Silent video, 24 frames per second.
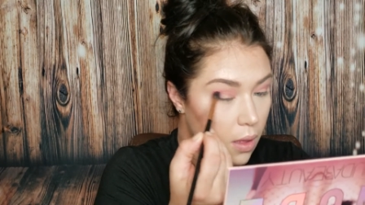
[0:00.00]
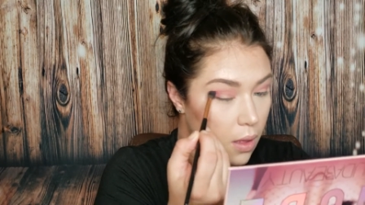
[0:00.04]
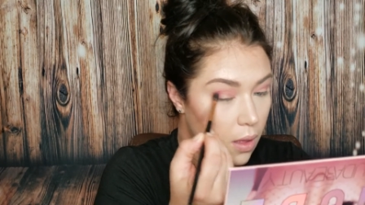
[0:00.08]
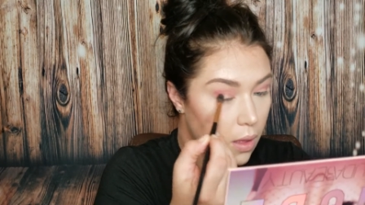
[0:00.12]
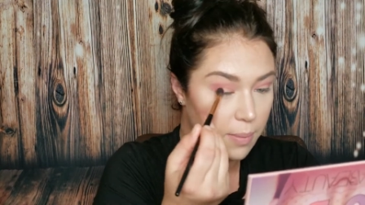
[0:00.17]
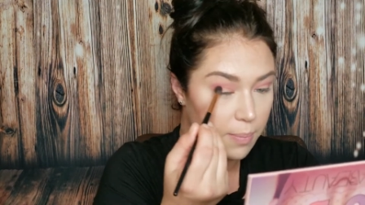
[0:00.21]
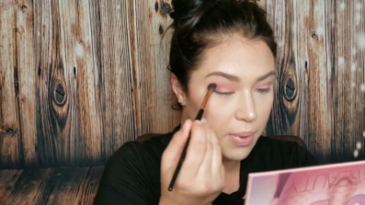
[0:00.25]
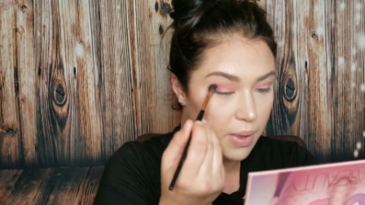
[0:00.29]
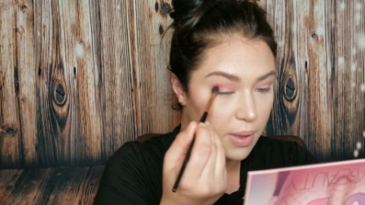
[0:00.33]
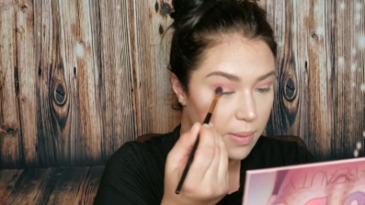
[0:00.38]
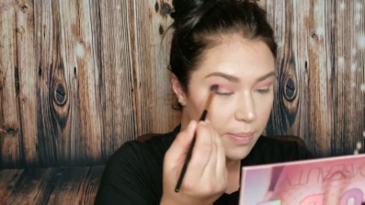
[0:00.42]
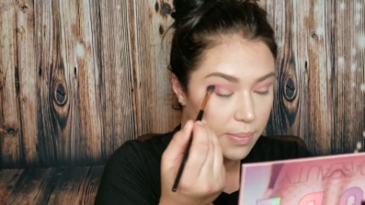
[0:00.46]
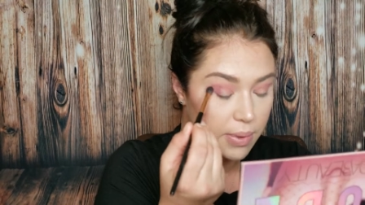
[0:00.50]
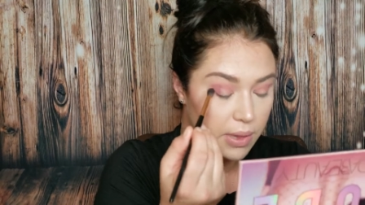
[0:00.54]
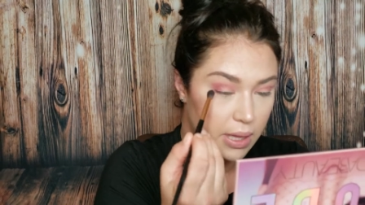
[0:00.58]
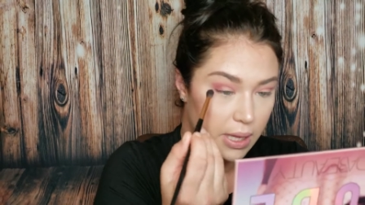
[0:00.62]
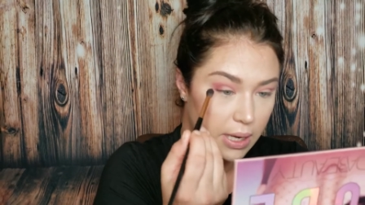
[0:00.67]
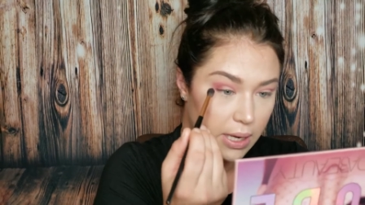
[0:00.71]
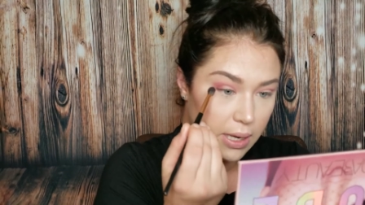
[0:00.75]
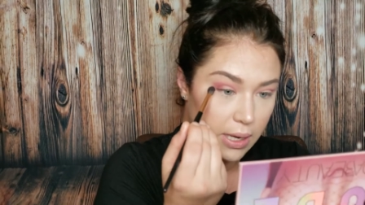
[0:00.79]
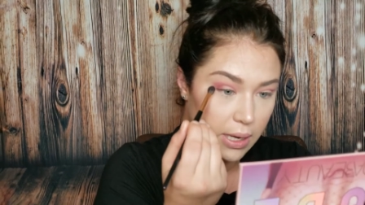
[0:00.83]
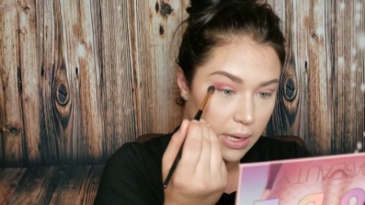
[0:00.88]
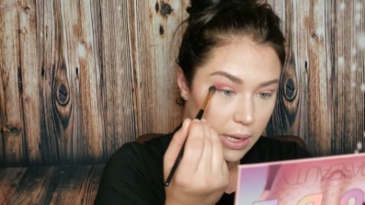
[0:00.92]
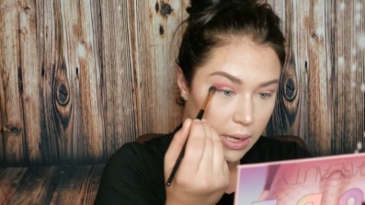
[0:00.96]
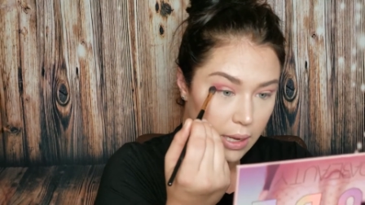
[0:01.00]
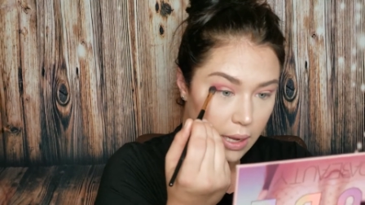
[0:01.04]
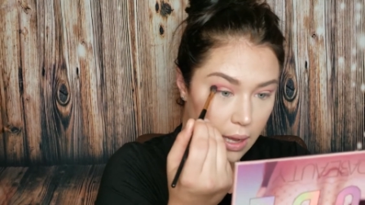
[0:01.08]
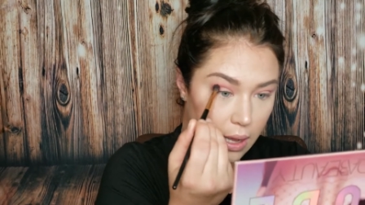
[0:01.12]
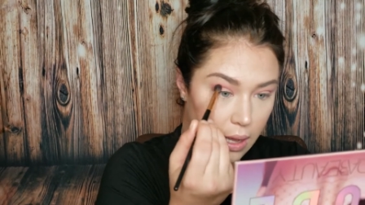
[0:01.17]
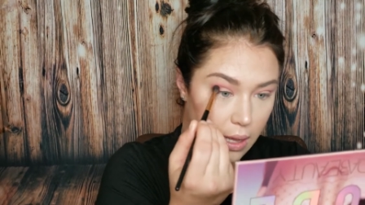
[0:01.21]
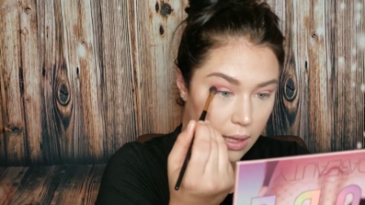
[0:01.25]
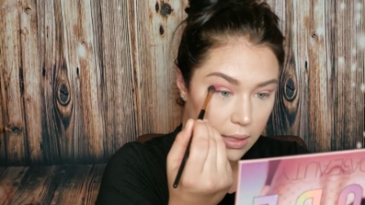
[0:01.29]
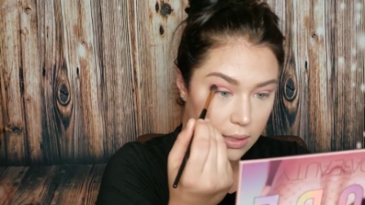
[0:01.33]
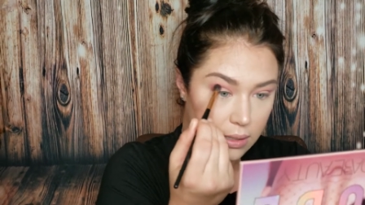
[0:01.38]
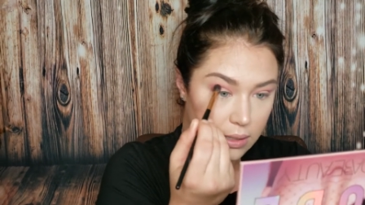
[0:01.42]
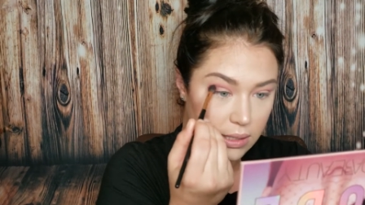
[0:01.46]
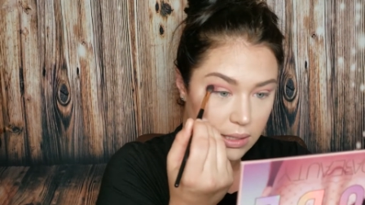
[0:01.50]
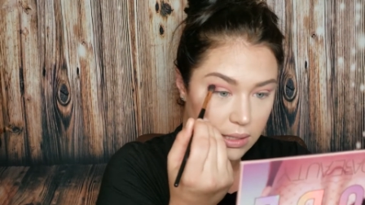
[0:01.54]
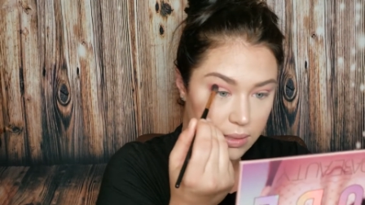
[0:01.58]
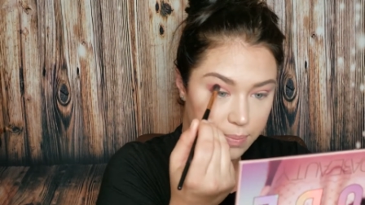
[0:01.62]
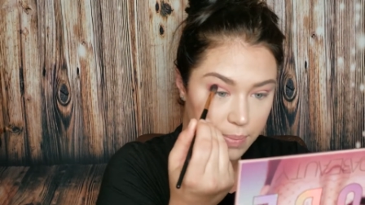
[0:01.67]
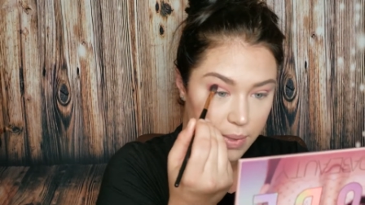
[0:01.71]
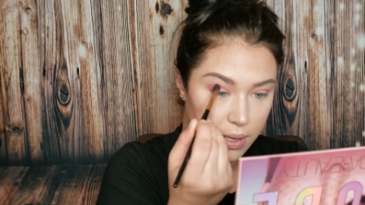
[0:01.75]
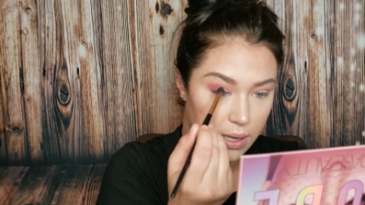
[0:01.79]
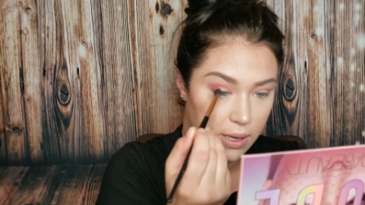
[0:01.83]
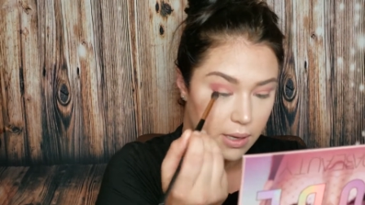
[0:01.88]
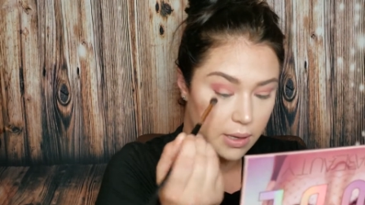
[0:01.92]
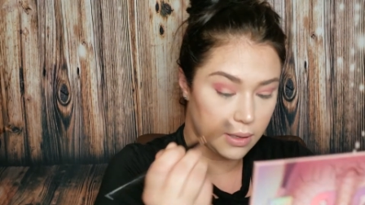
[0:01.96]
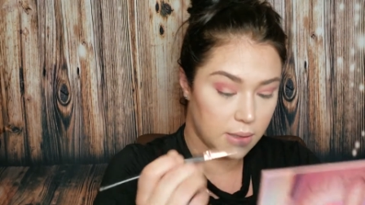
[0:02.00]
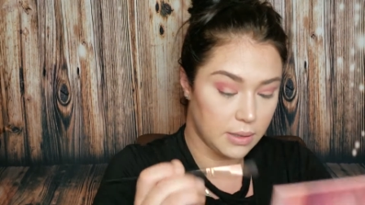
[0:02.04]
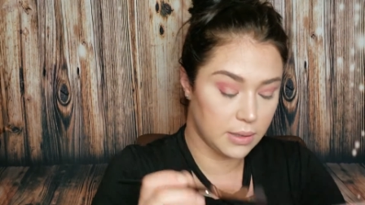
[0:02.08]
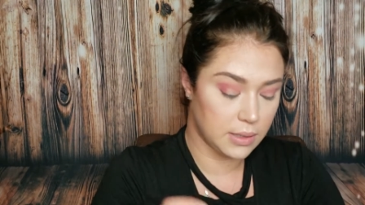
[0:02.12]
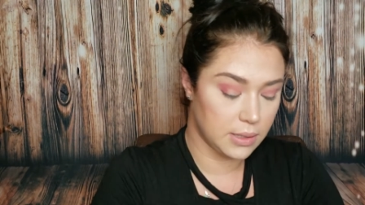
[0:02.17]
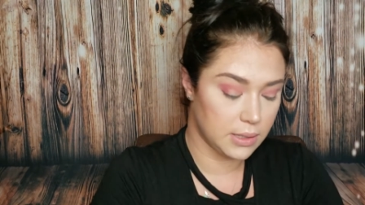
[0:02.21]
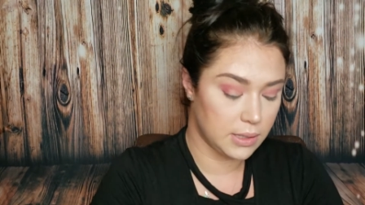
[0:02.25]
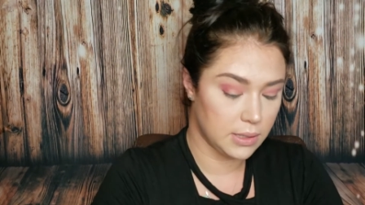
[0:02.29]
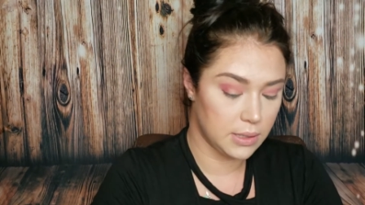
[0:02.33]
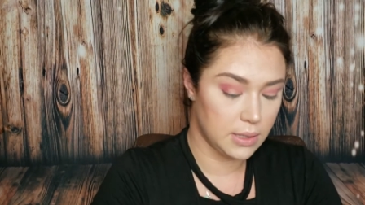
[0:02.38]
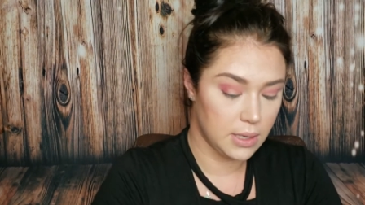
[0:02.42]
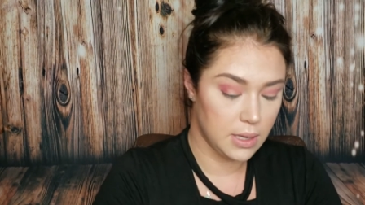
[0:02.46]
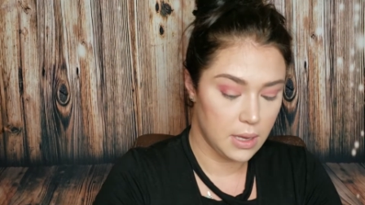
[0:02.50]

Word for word: Keep a blending Spanked.